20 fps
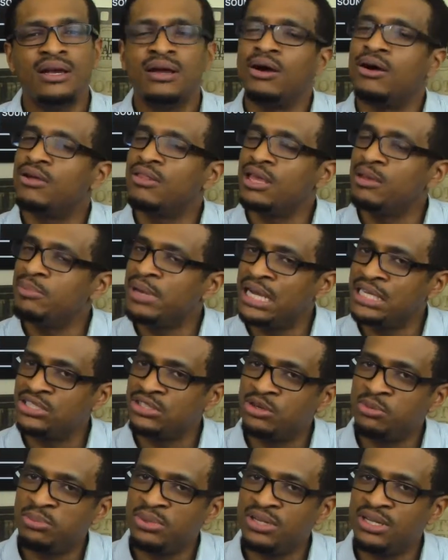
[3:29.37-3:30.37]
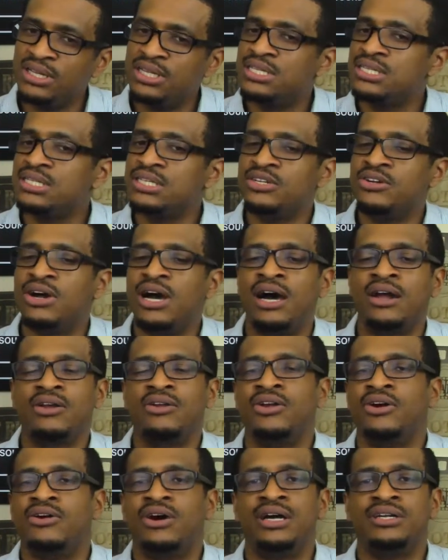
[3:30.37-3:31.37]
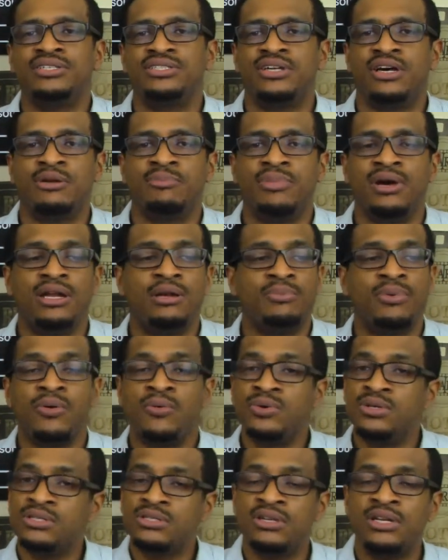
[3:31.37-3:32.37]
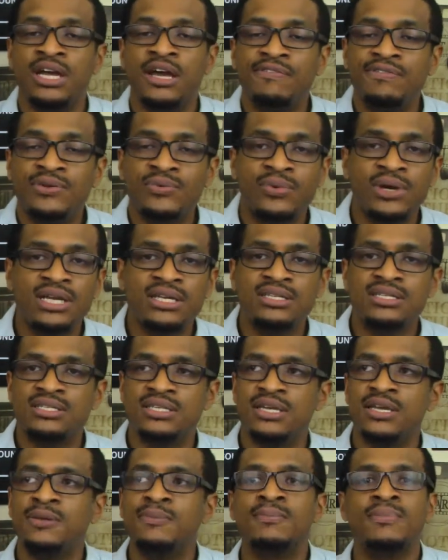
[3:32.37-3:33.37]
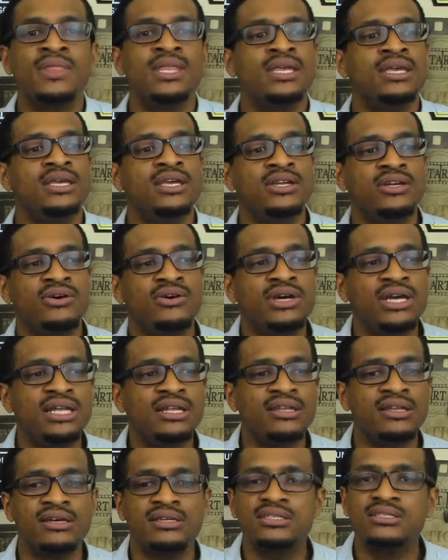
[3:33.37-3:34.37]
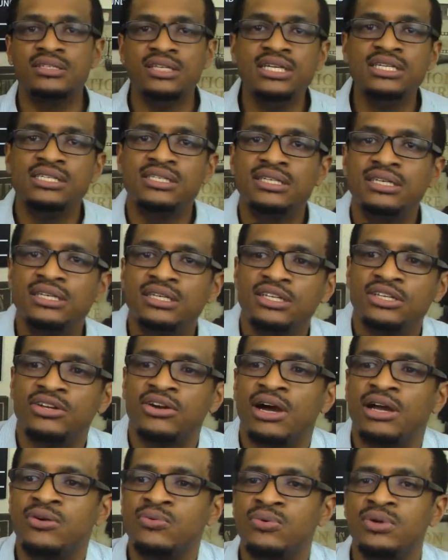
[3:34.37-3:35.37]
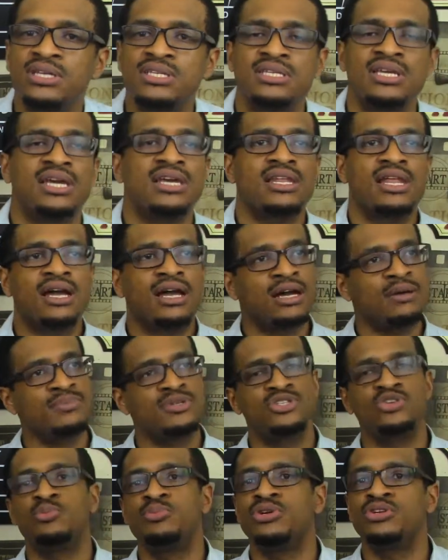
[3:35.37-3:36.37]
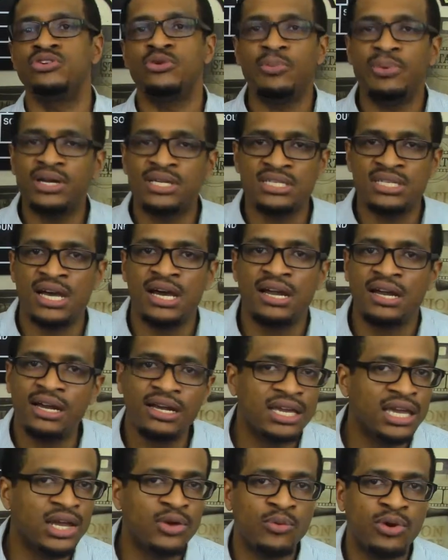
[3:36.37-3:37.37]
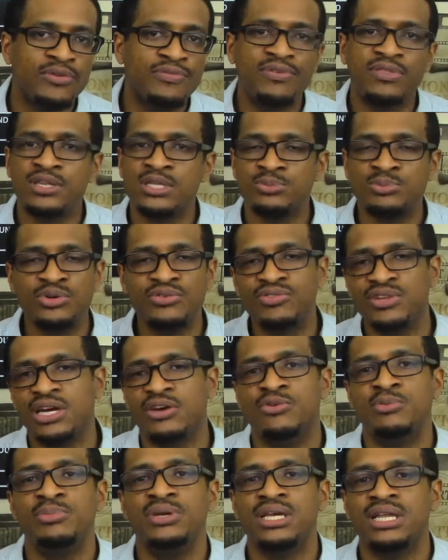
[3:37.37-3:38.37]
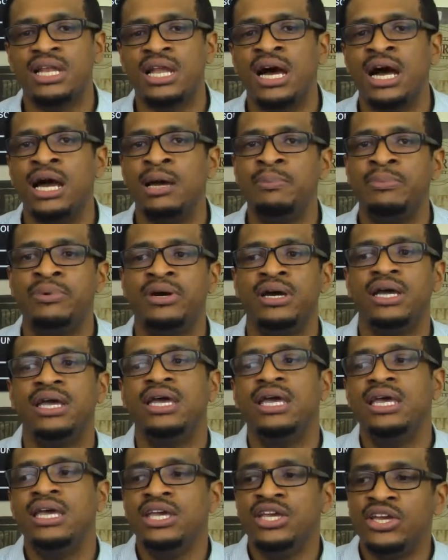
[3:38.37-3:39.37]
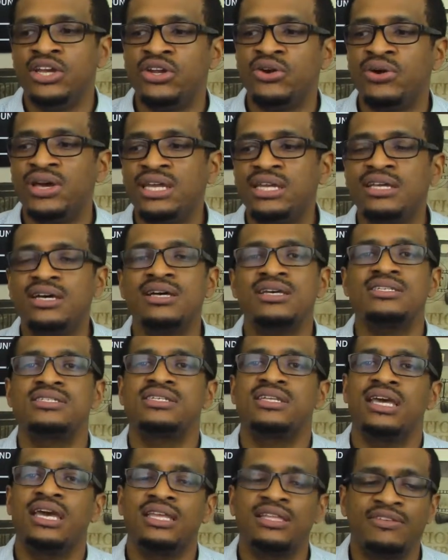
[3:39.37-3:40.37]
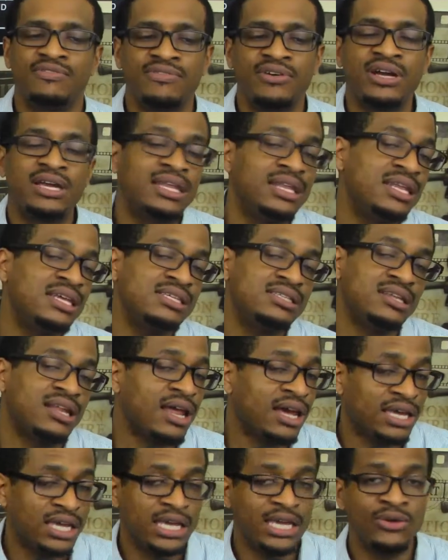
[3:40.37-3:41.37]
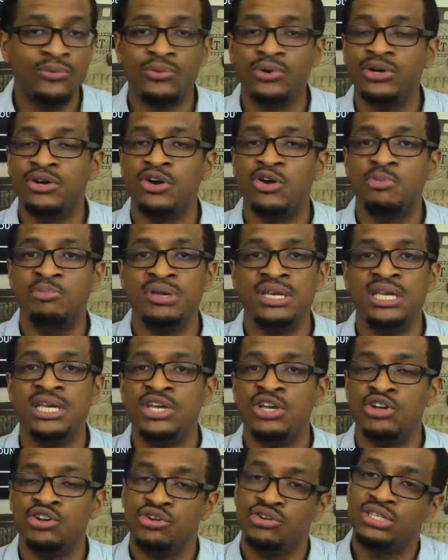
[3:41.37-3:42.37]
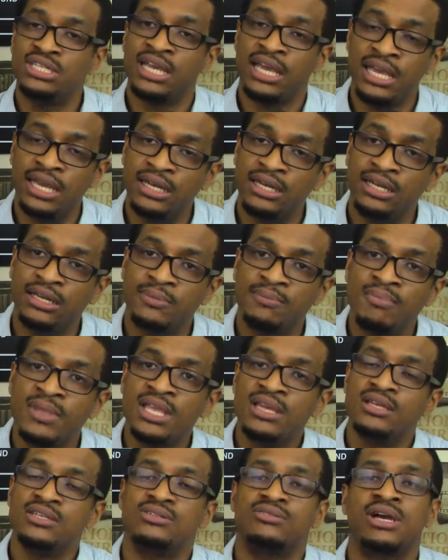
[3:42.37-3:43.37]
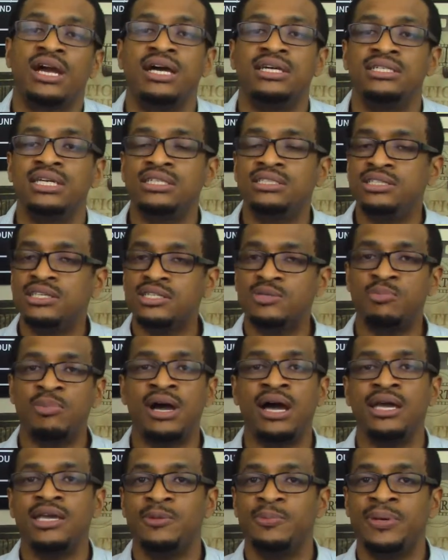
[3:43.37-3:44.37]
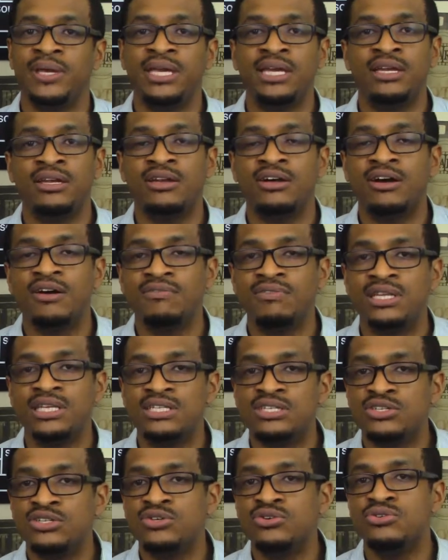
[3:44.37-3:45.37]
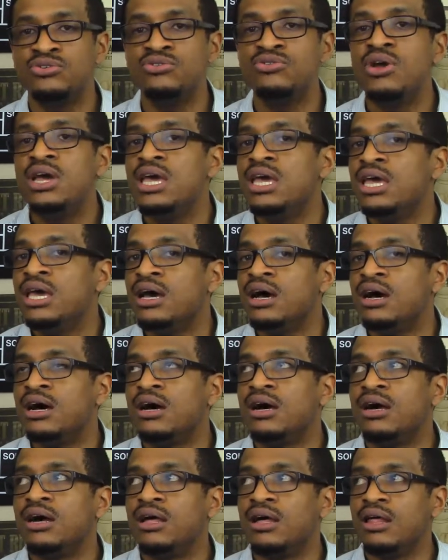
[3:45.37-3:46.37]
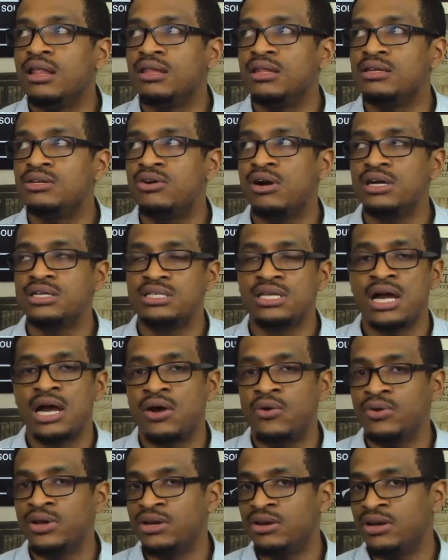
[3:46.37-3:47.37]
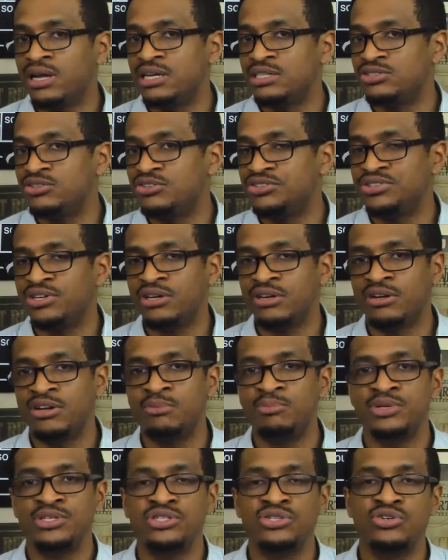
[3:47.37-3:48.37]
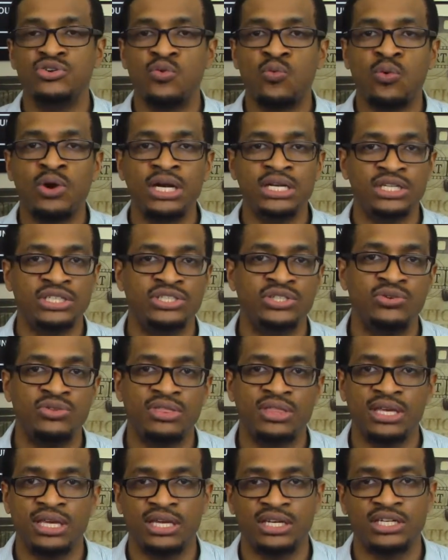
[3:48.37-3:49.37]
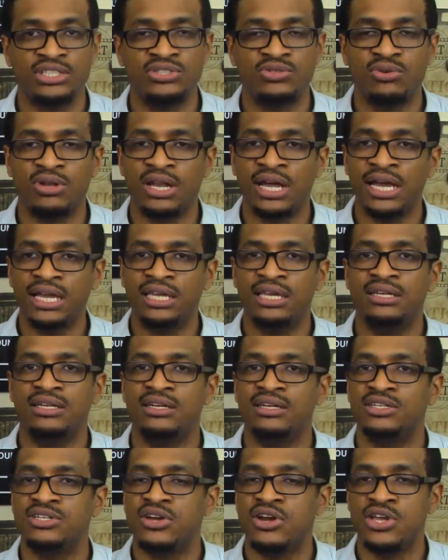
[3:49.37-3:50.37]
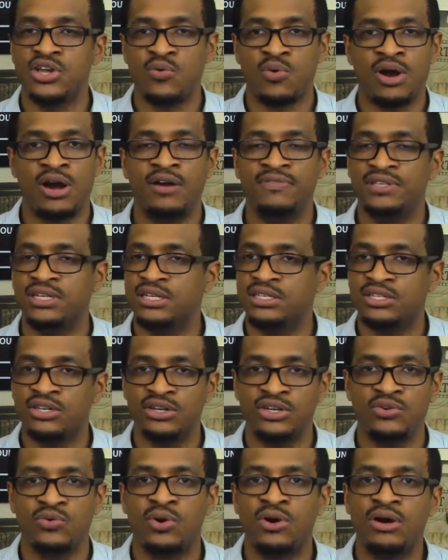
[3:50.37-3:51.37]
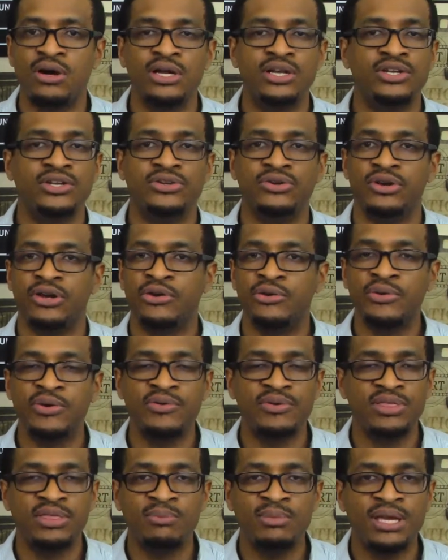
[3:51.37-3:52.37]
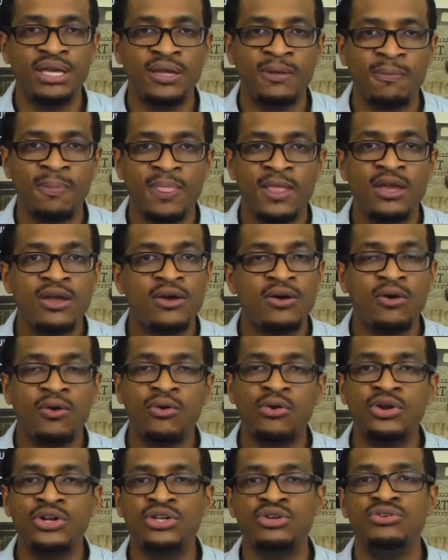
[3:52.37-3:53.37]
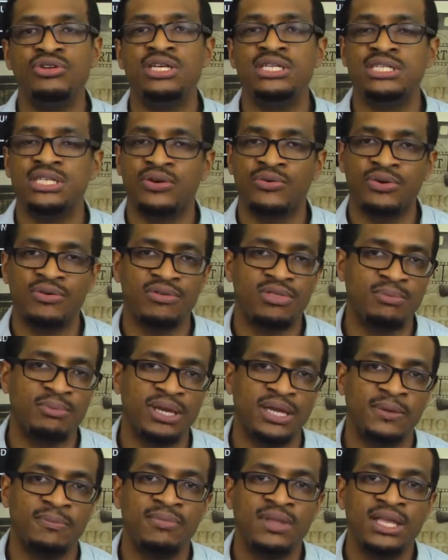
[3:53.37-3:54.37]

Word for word: Are they magical bullets? You know, I don't know. I just thought about it, but we're just gonna have to wait and see. You know, it looks decent. You know, I don't want to say like I'm super duper excited. I can't wait for this movie. That would be a lie. But, you know, it does at the very least like it will be entertaining. So, guys, that's just my opinion of this new uh, The Dark Tower International Trailer number two. What did you think? Did you like it? Did it turn you off? Did it turn you on? Do you agree with me? Or do you disagree with me?